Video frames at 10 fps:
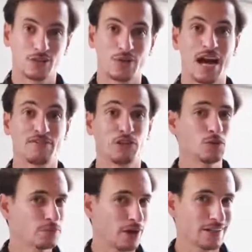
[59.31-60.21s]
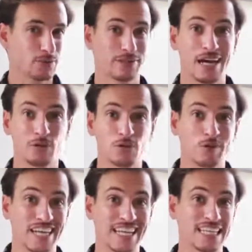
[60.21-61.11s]
to have your own product without
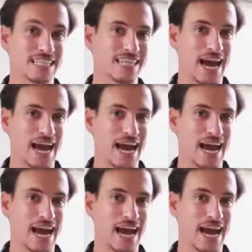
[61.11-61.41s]
creating the